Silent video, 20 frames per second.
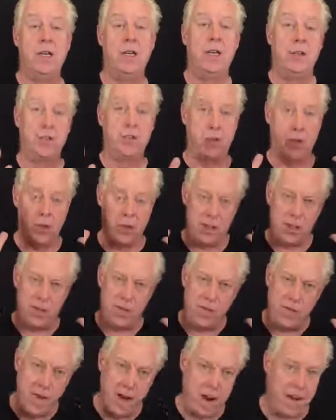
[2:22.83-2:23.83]
so that they're
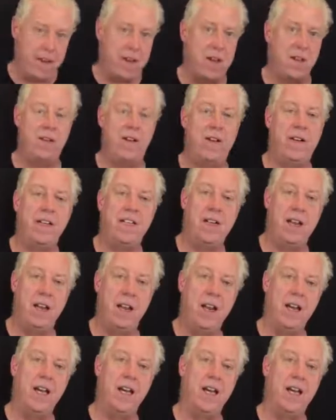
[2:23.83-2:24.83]
very, very
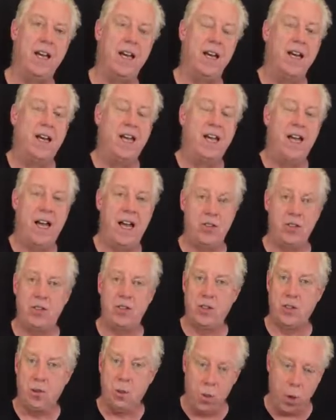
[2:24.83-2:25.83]
clear as
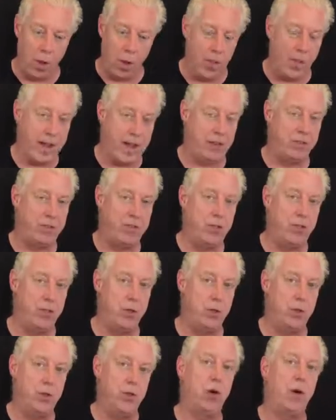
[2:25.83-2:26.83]
to what they have to do
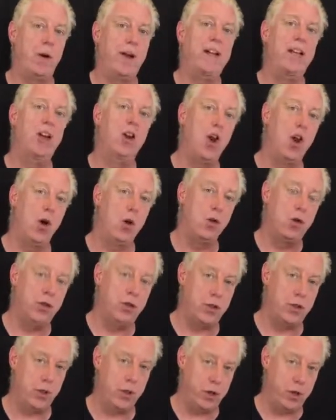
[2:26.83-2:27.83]
to create
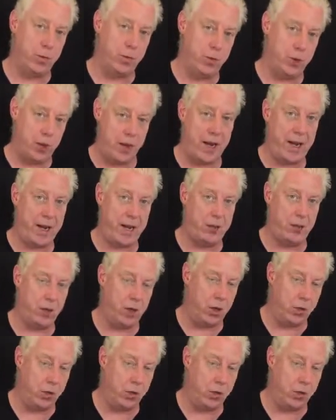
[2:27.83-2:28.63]
long-term change